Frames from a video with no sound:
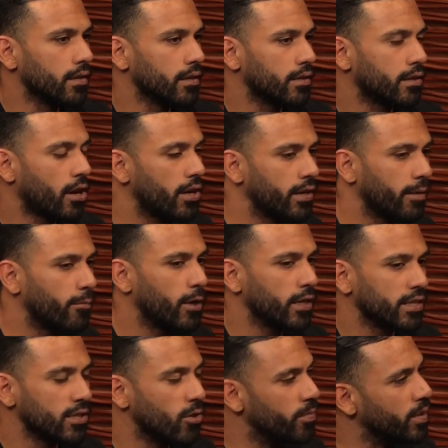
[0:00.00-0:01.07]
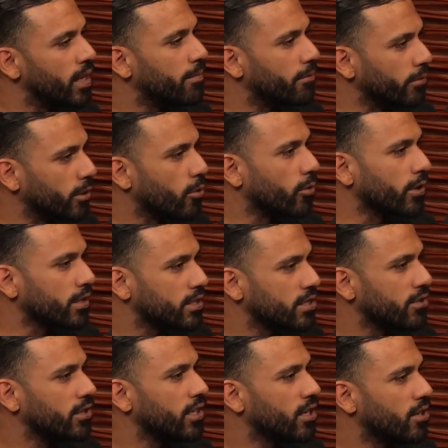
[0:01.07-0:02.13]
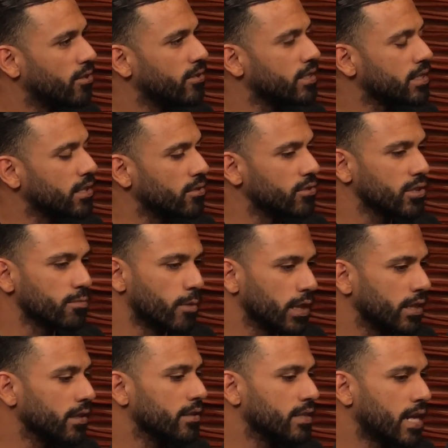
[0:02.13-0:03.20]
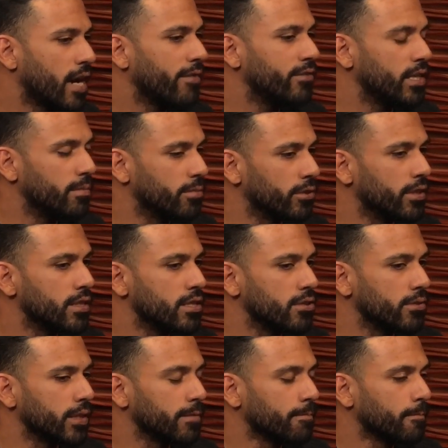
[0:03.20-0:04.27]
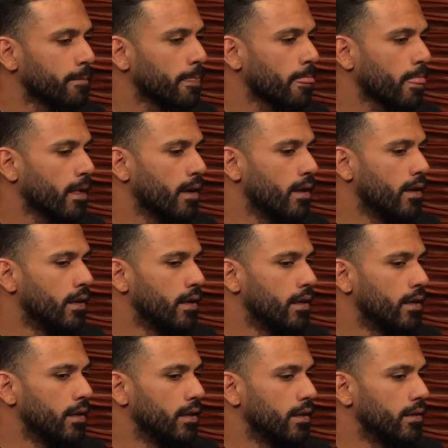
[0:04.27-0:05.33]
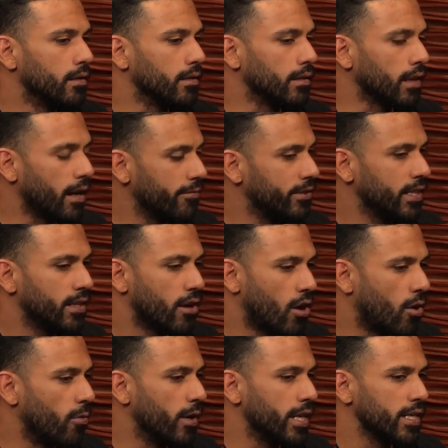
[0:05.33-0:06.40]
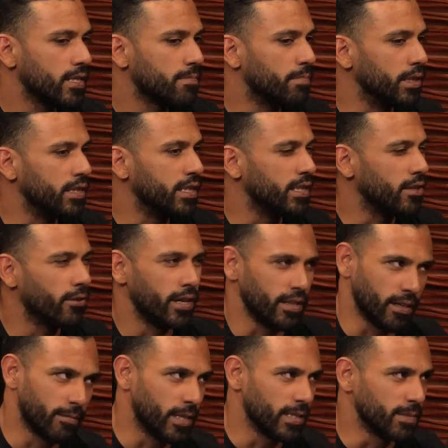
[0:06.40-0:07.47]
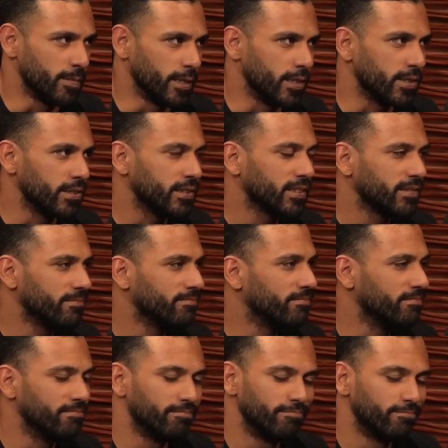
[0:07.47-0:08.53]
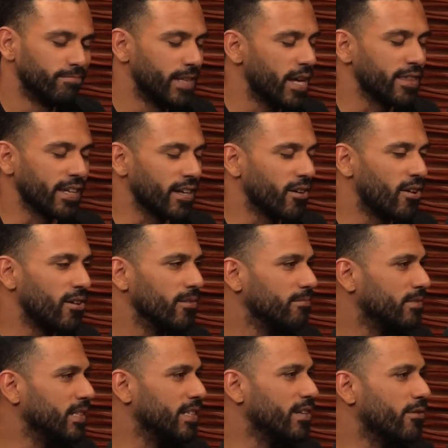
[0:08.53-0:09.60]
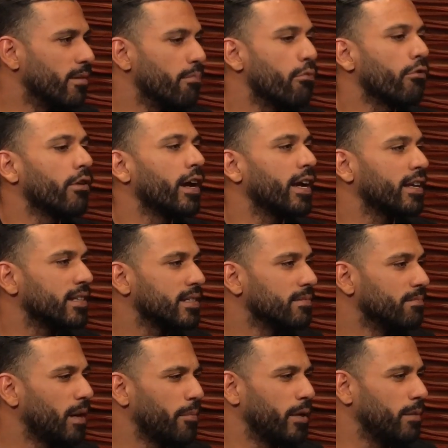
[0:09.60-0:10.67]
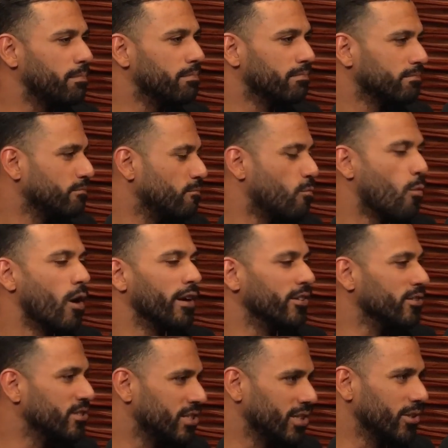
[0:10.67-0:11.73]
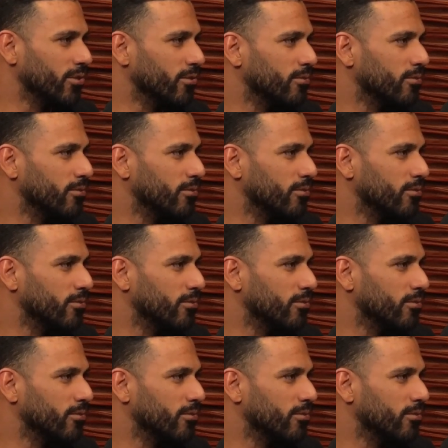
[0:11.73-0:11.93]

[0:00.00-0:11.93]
thought I wanted to open up a recording studio, and so just wanted to dive deeper into it. Loved it always, but didn't know anything about speakers. Nothing at all. Didn't know a brand, maybe one or two.